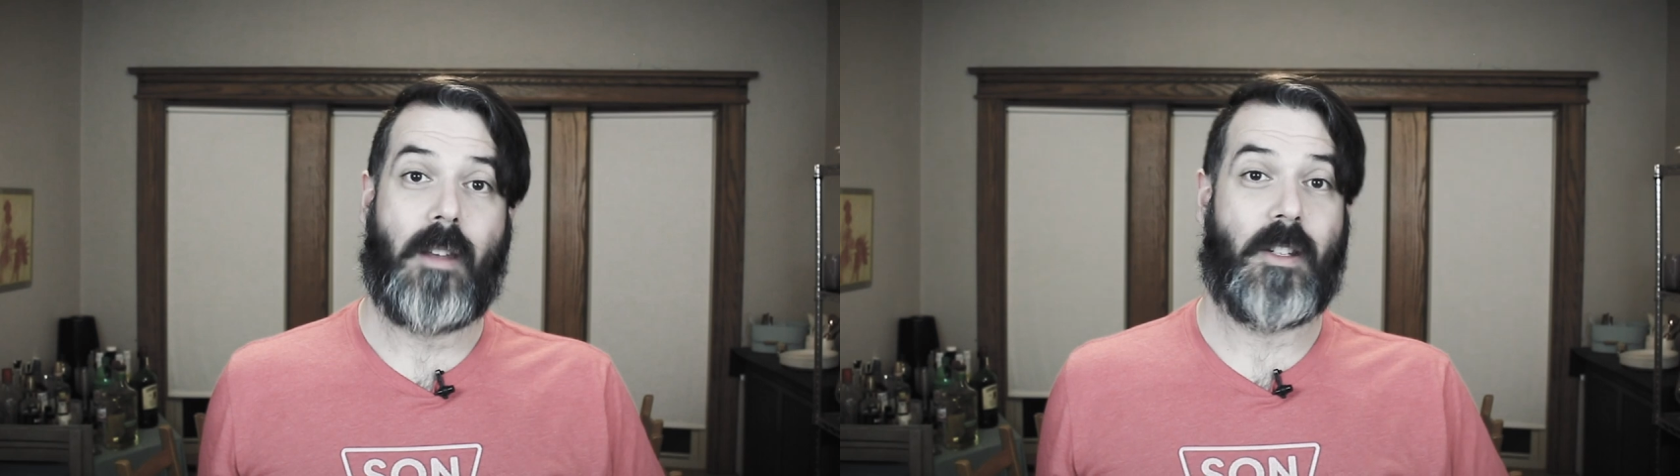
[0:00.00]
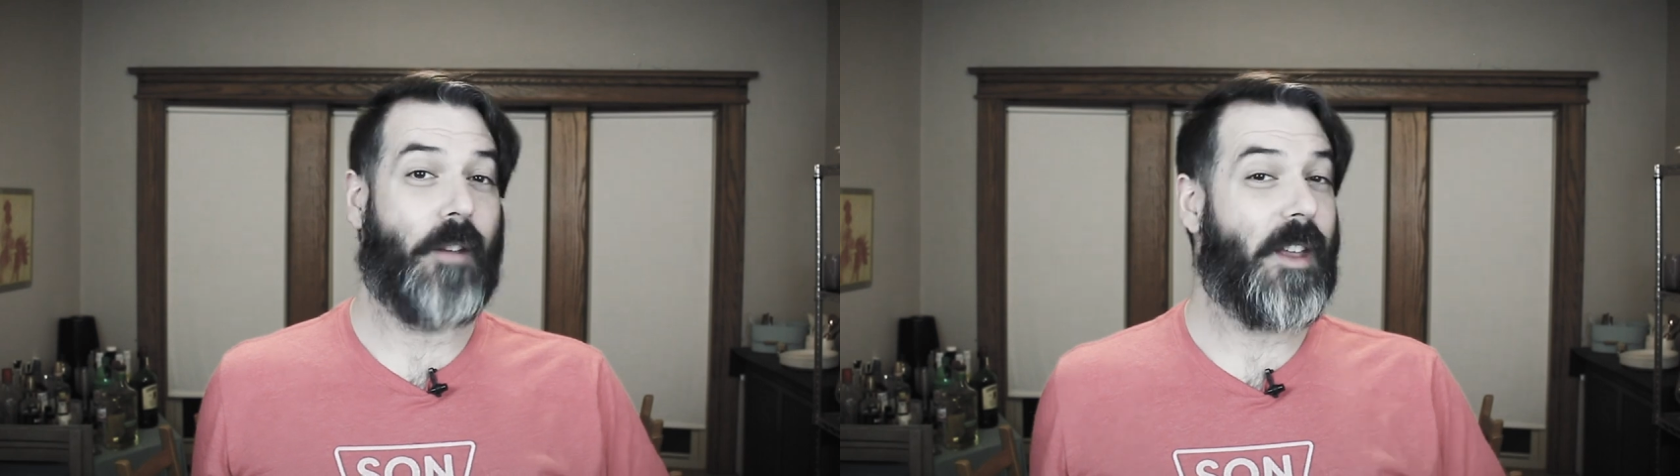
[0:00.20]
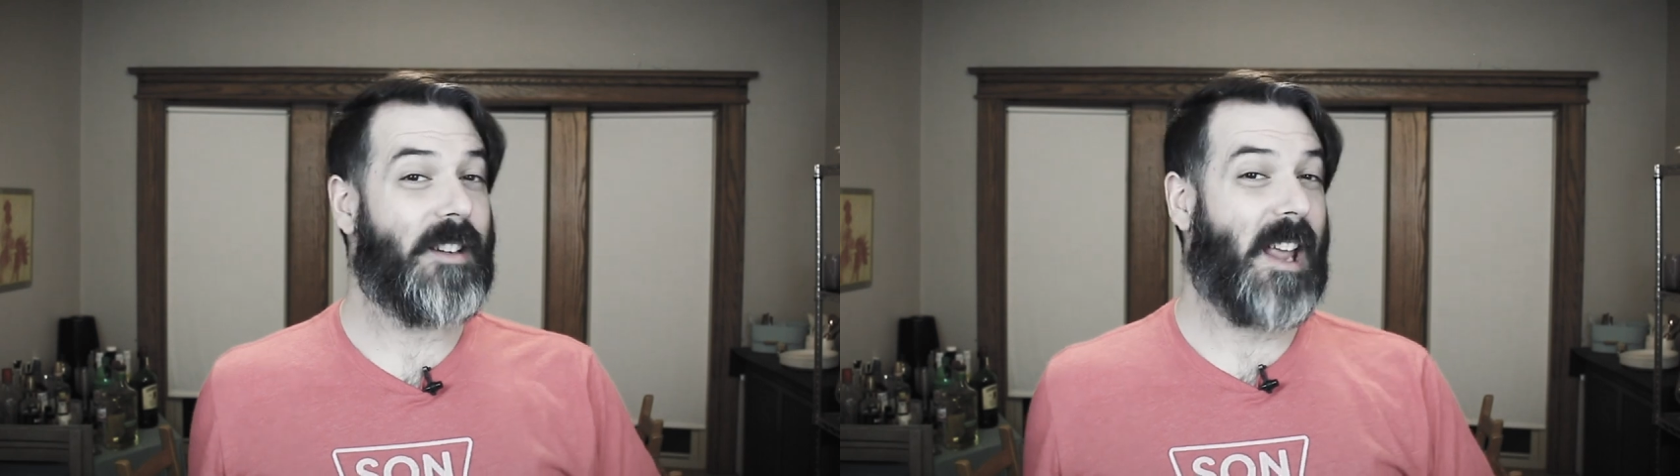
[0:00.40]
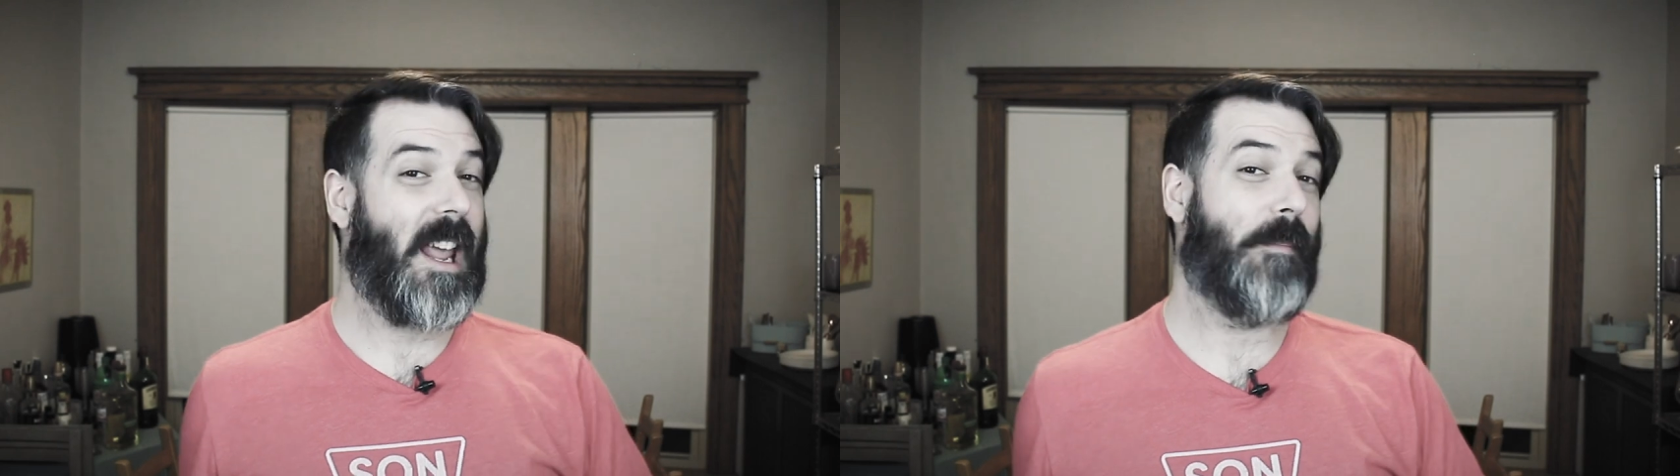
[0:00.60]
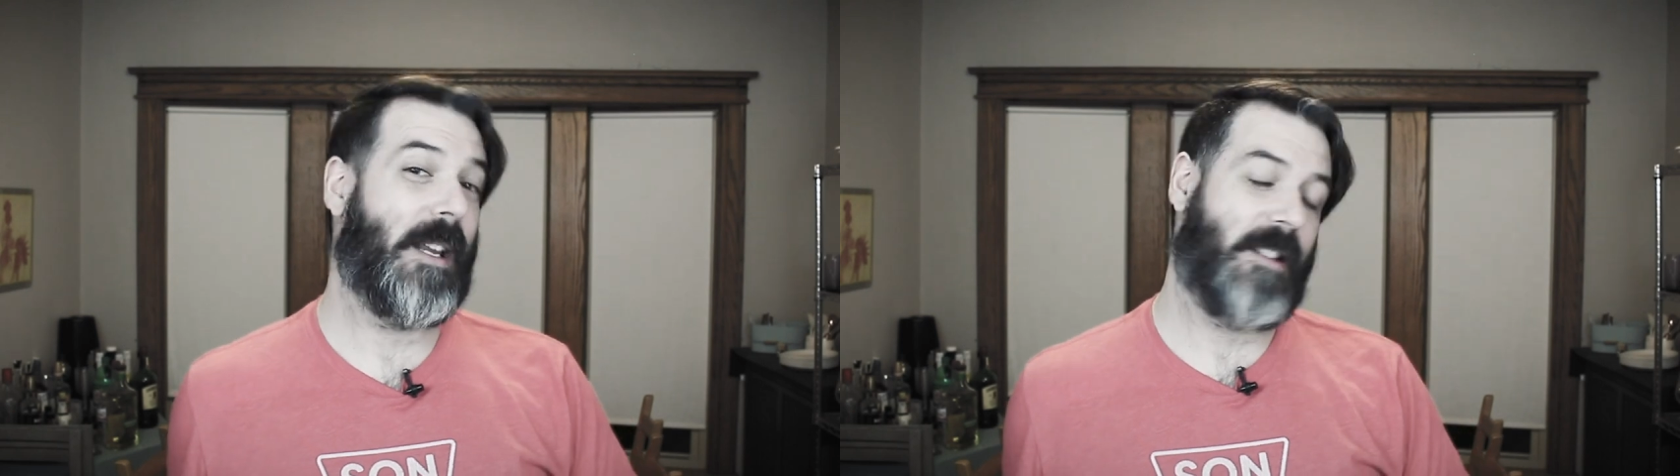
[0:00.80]
So if there's
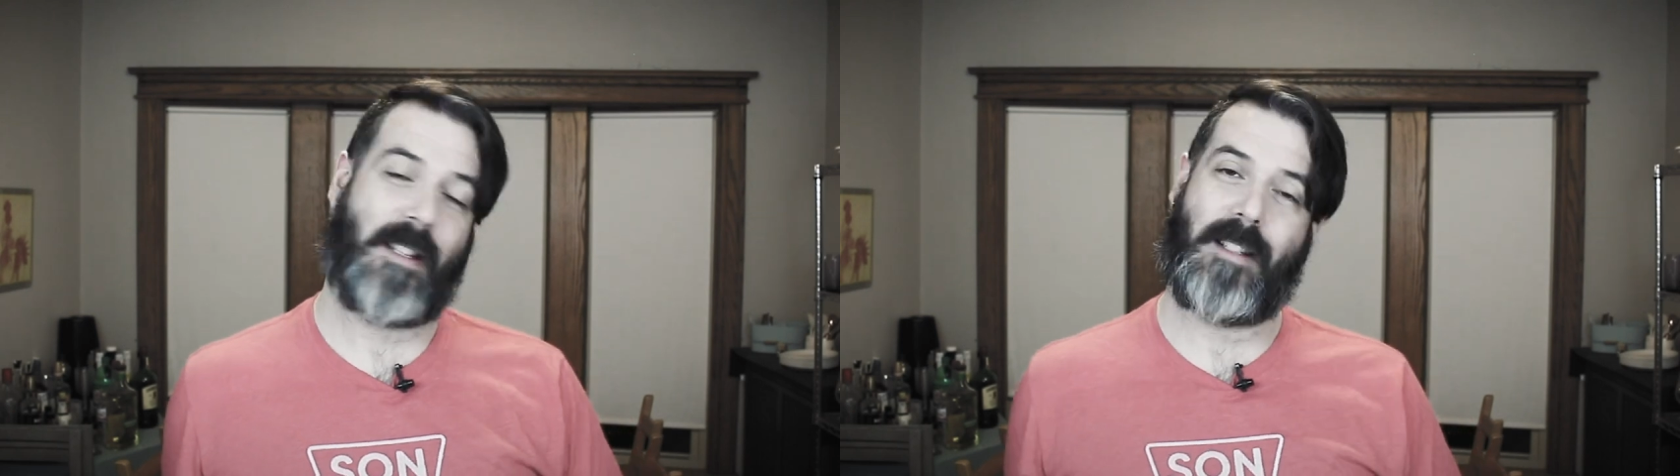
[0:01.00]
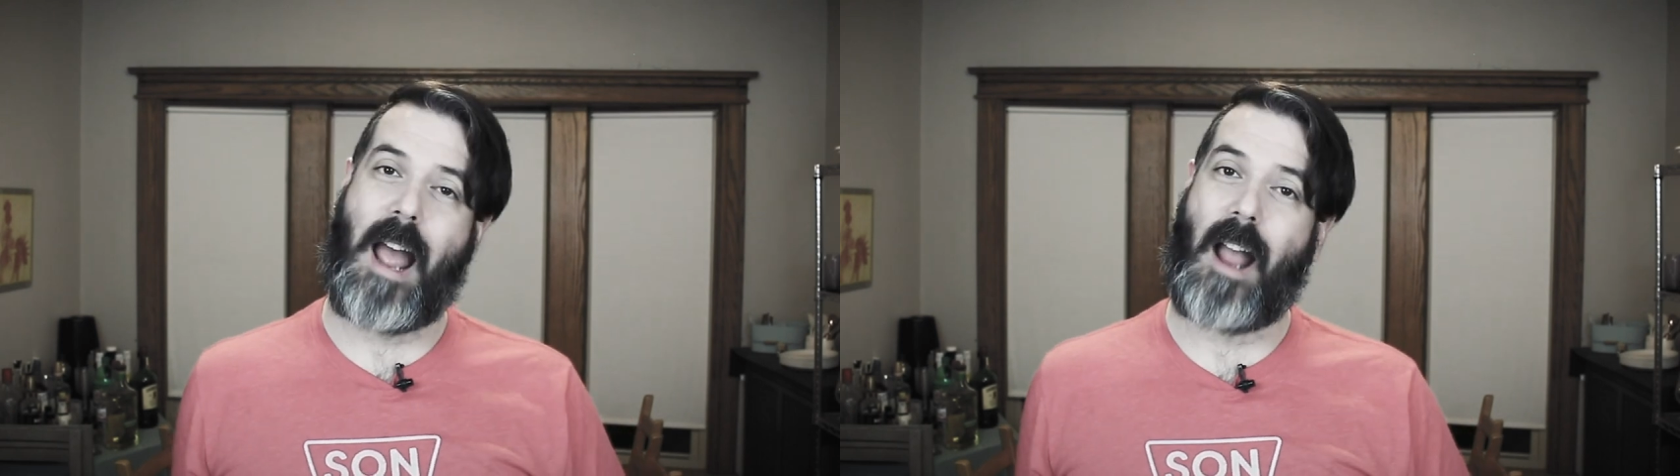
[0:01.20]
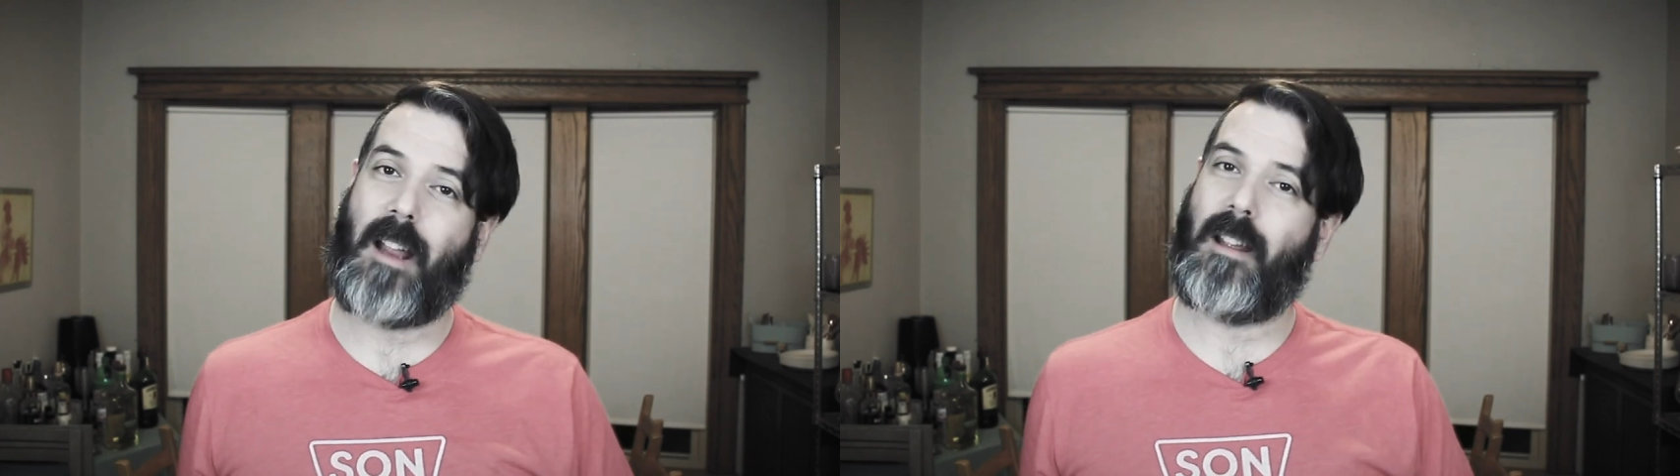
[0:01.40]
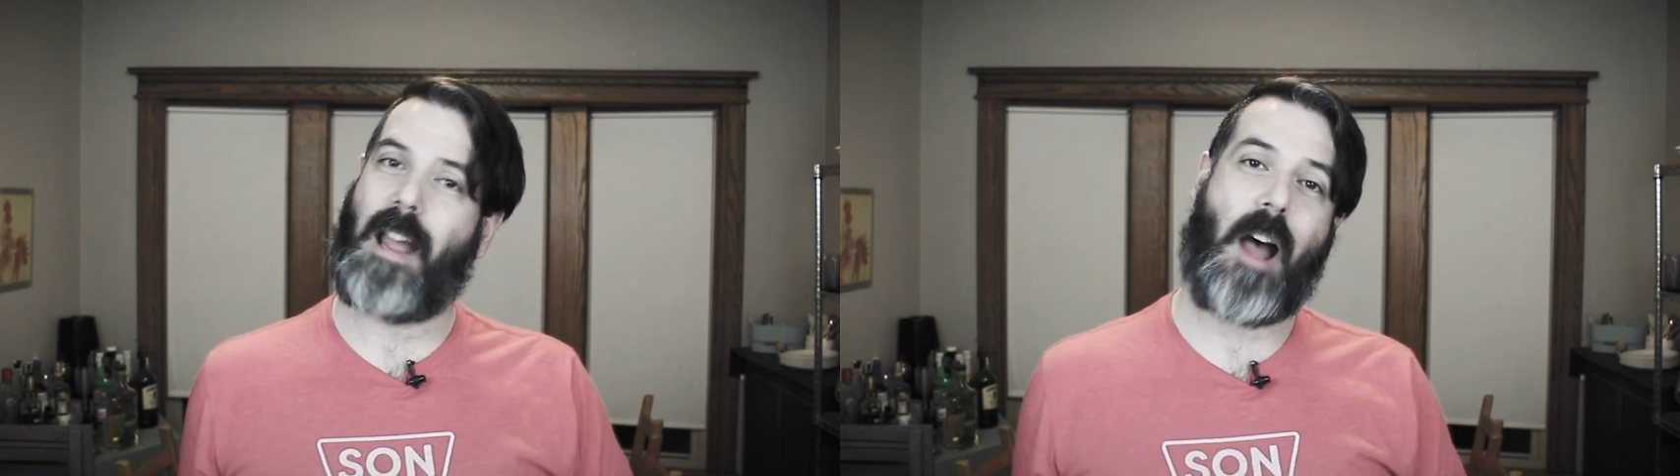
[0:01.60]
a pizza snack